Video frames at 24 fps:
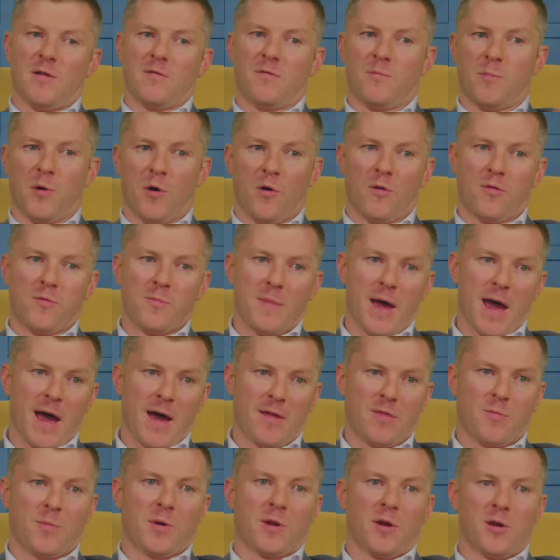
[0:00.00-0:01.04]
of both
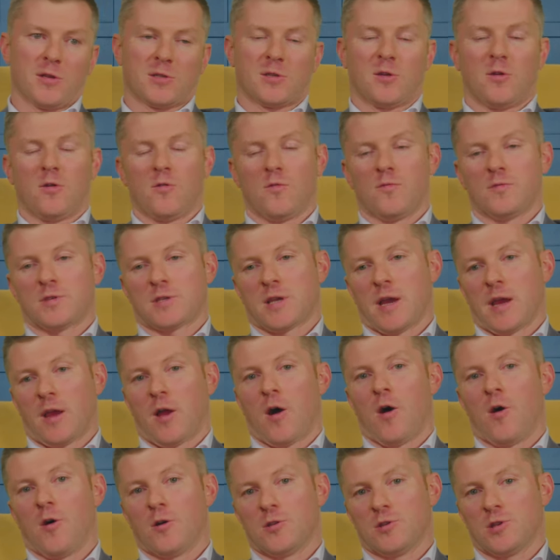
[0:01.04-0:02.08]
math, but also
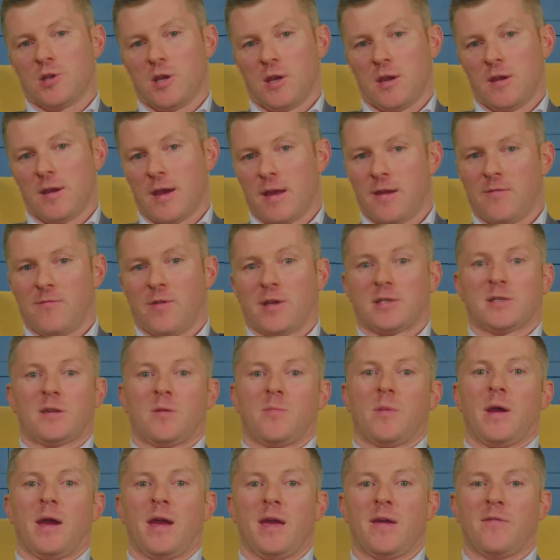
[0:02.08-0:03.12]
psychology and investor
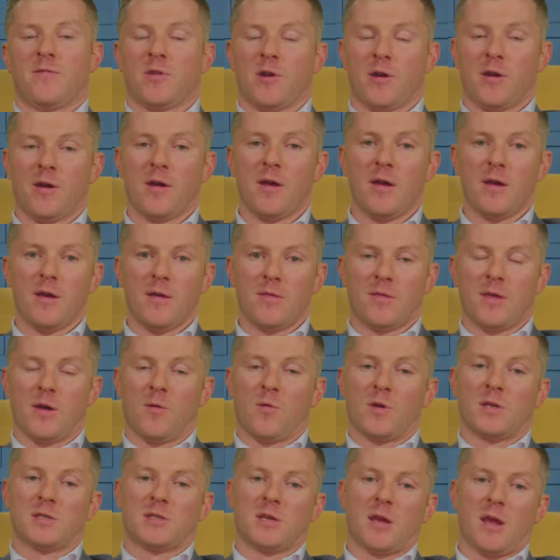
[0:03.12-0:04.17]
behavior that
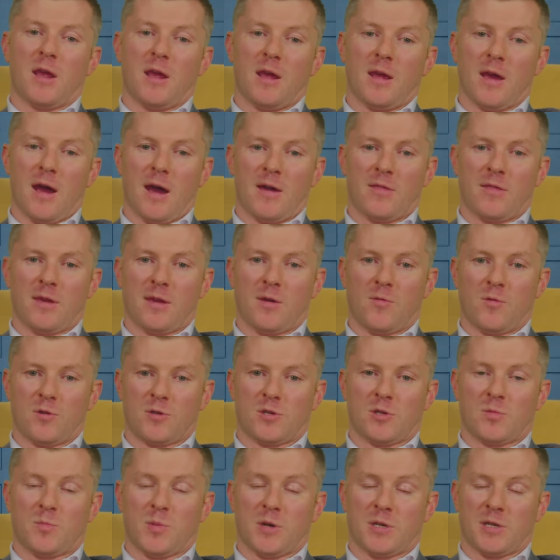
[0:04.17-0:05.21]
we see, I think,
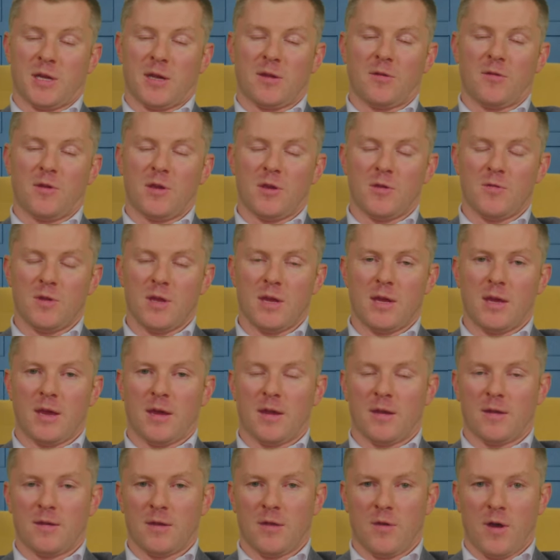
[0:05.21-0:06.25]
which is particularly unique
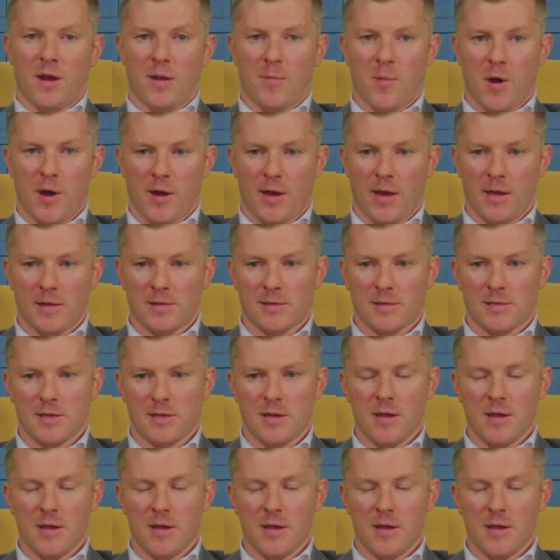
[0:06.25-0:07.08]
in credit markets.